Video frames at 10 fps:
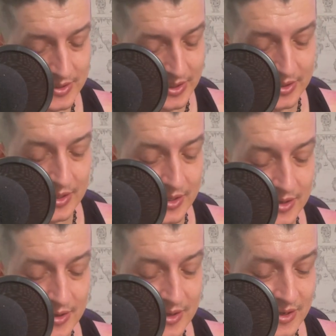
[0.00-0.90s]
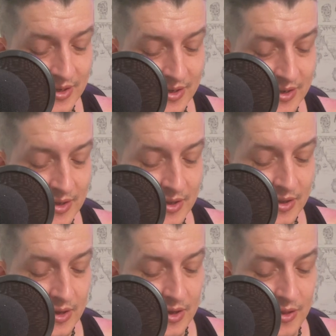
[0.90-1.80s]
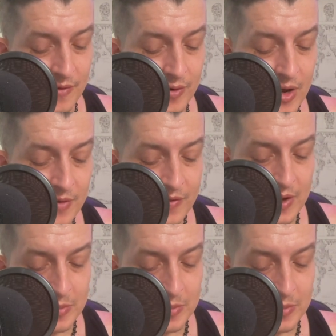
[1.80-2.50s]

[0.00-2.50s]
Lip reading: I can't. The Varan family